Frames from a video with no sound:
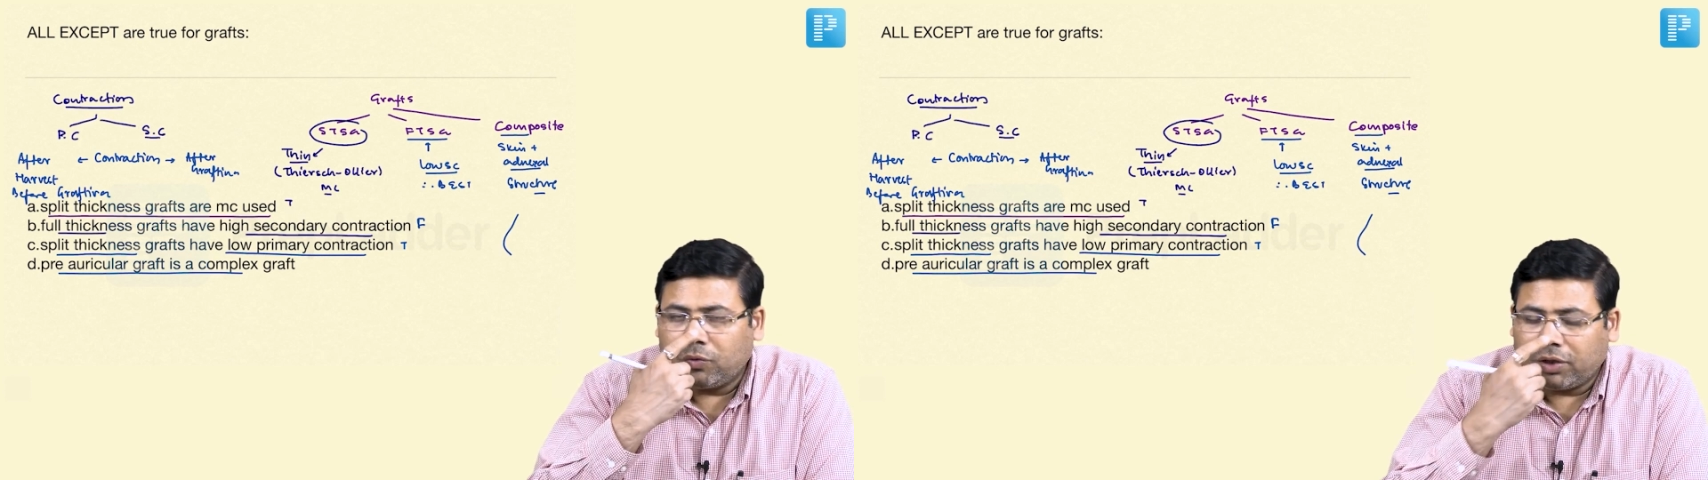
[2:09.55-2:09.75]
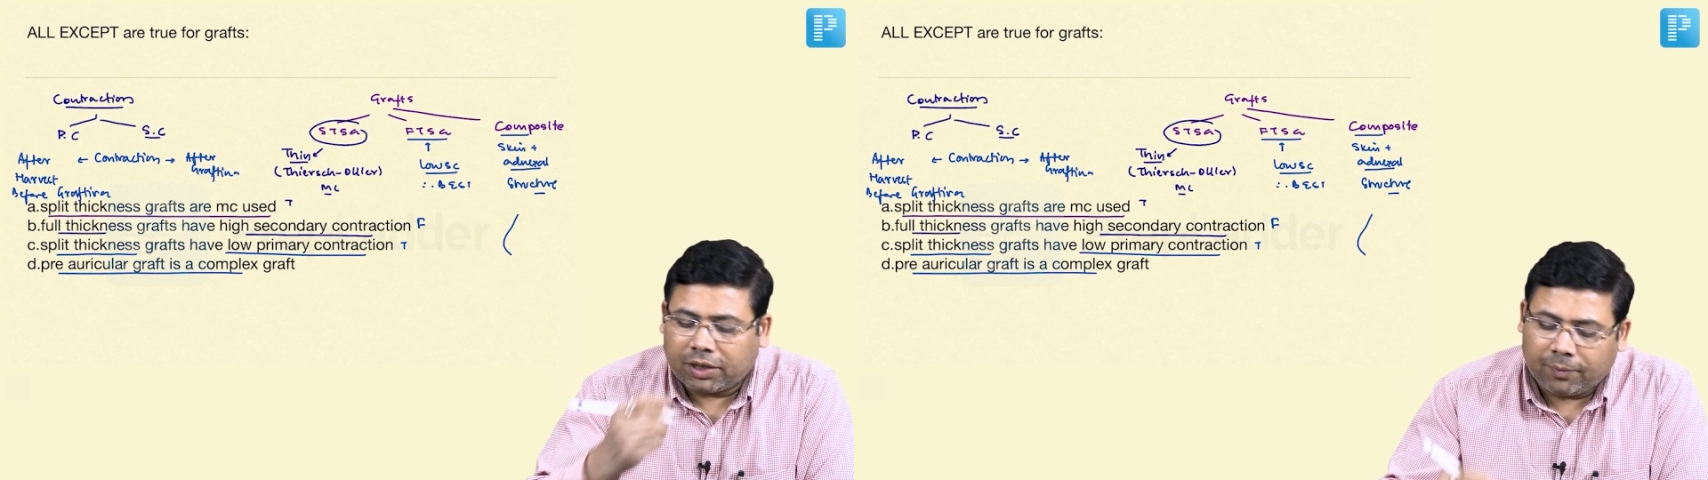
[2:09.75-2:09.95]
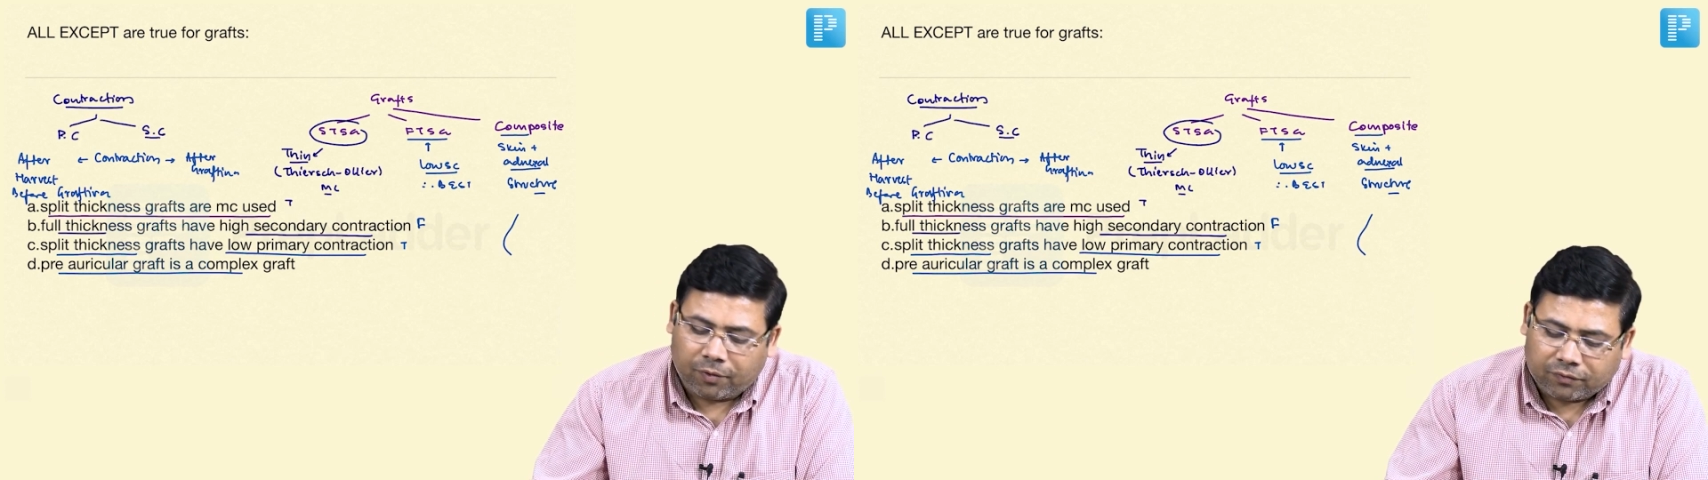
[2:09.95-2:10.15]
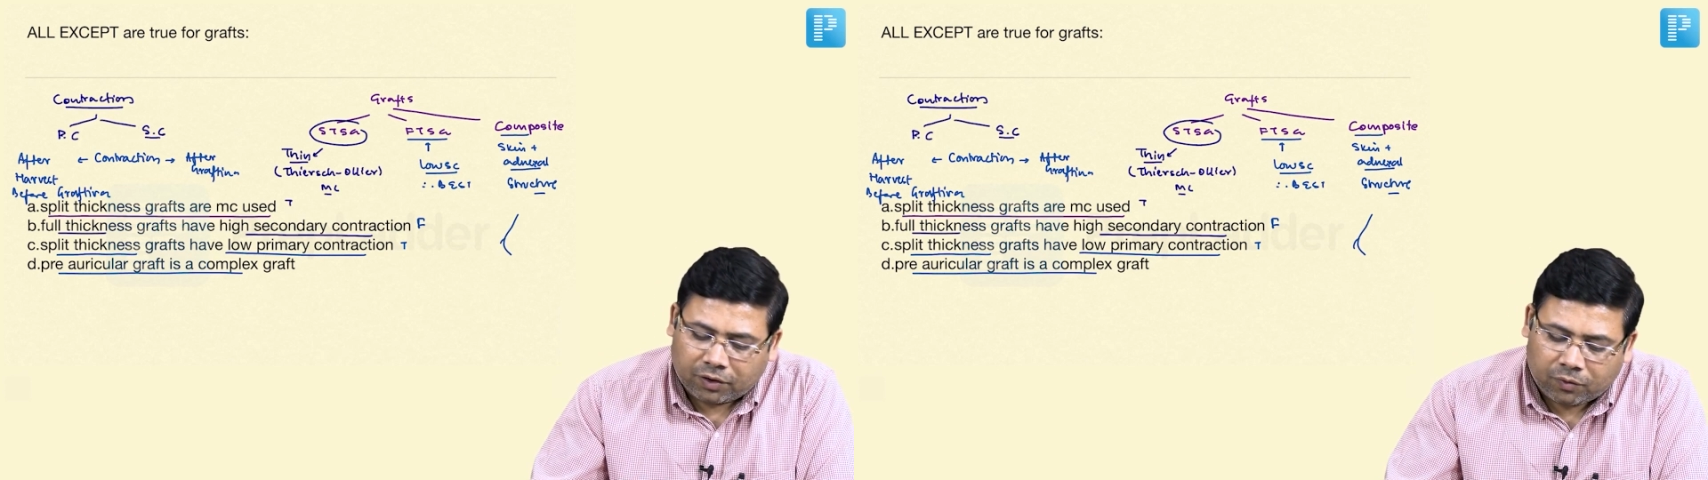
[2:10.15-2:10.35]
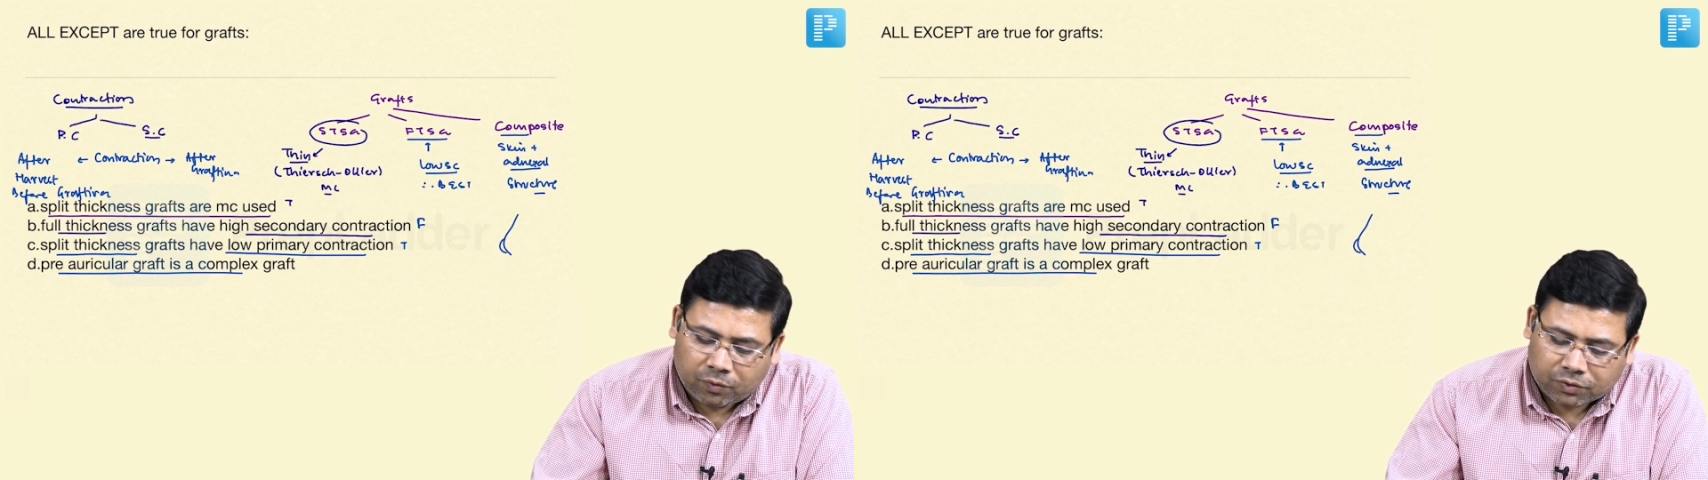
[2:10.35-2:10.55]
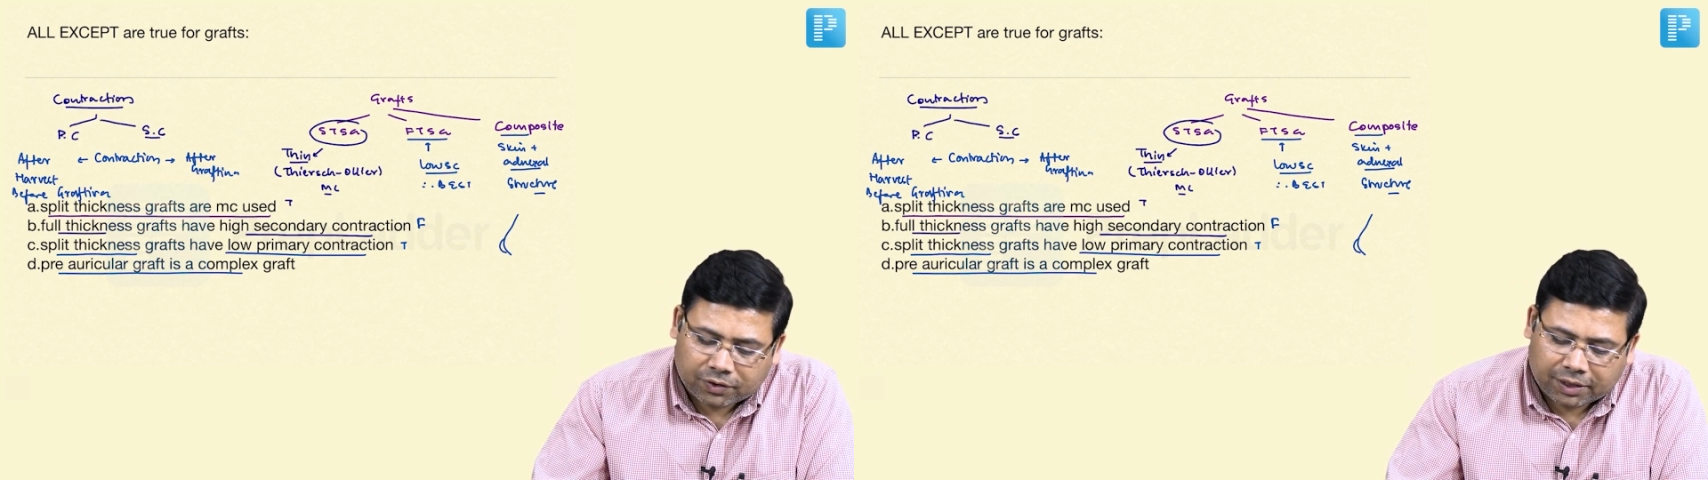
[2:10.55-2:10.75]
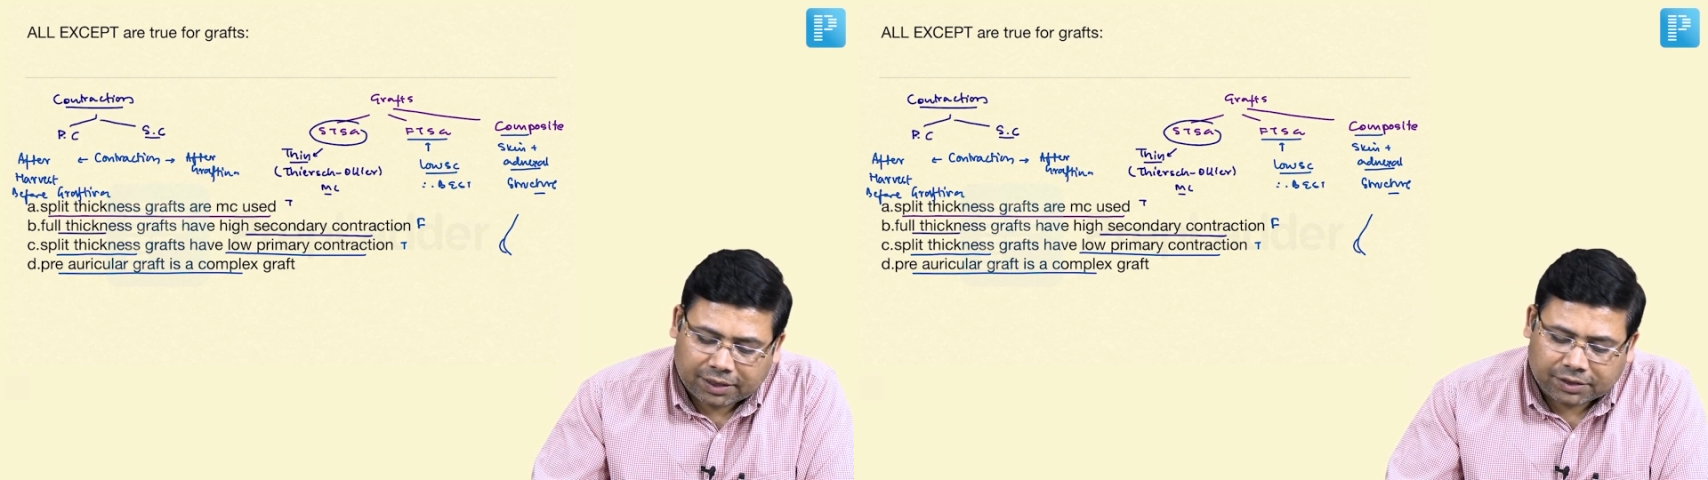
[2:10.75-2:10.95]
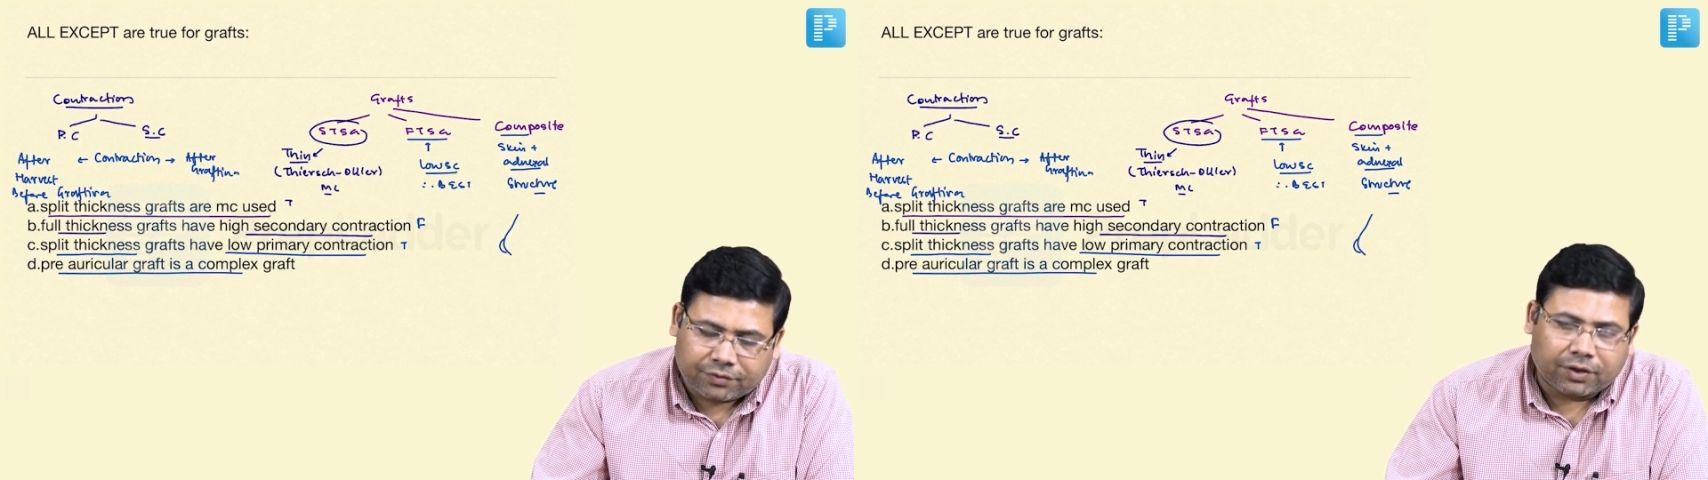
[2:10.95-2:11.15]
do a tip of the nose
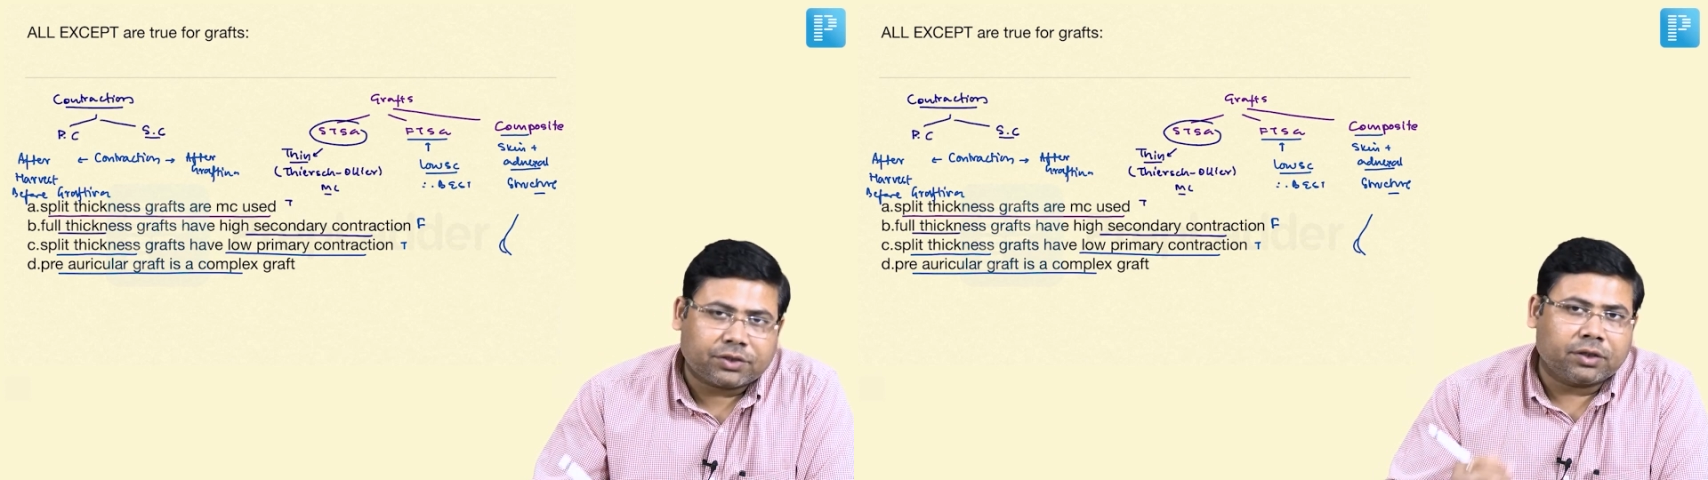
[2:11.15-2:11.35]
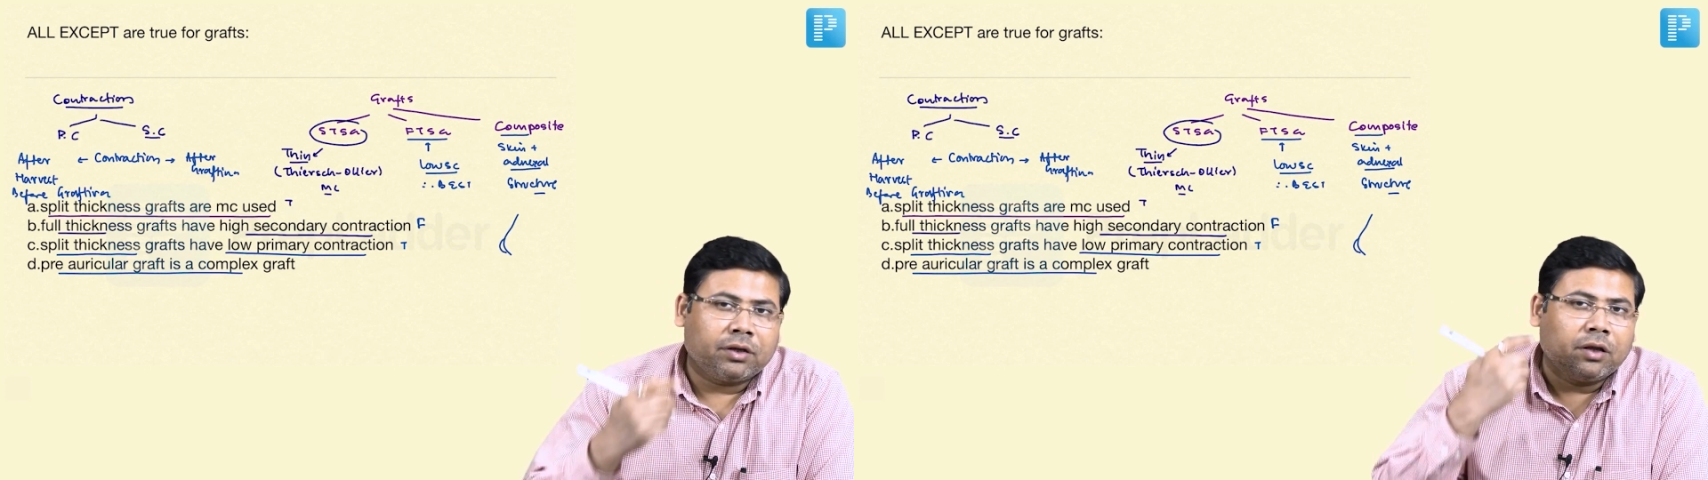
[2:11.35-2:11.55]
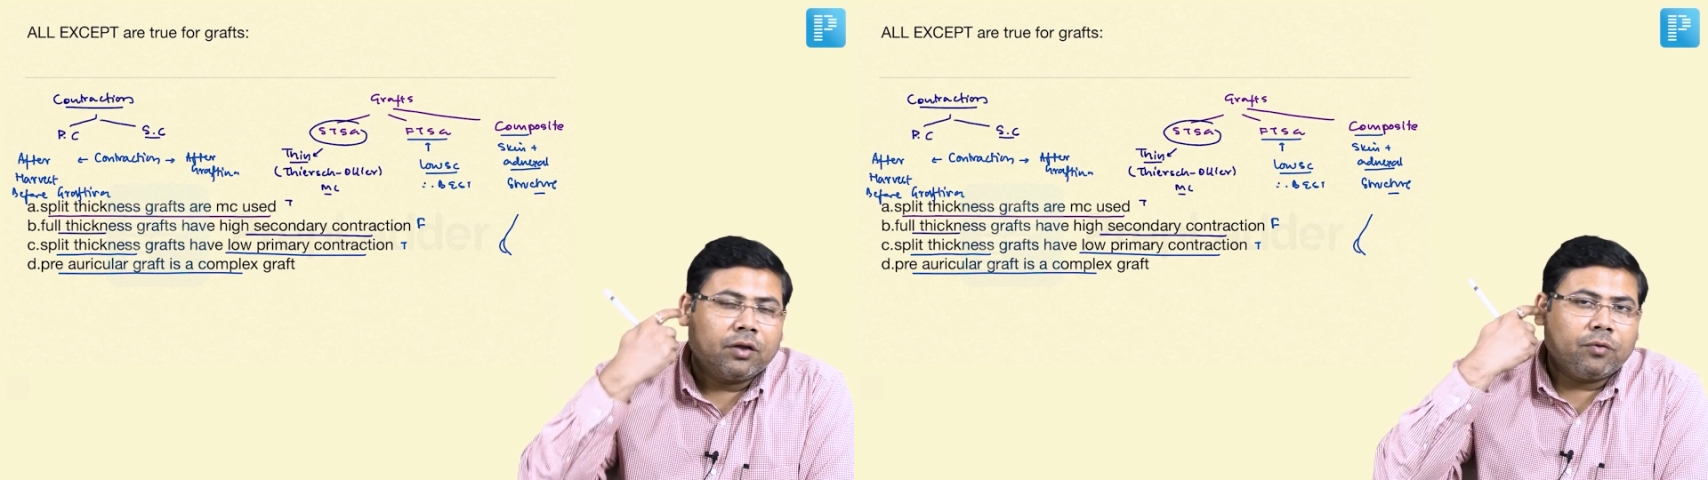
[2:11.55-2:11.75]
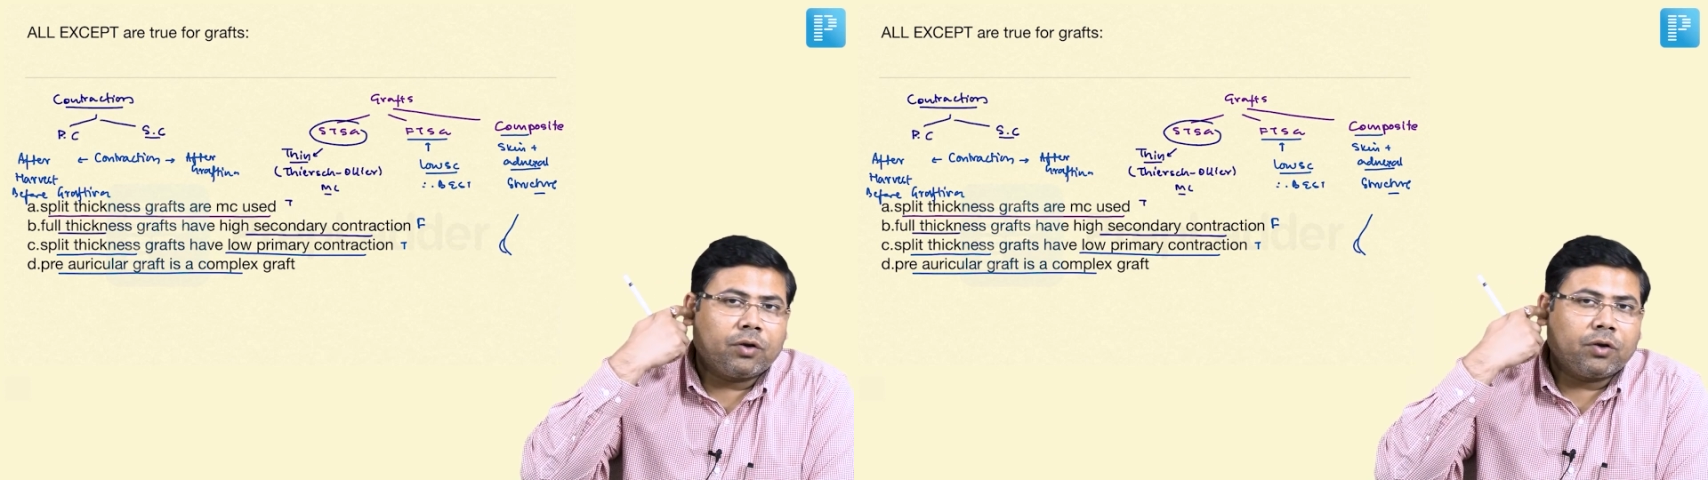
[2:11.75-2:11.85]
reconstruction,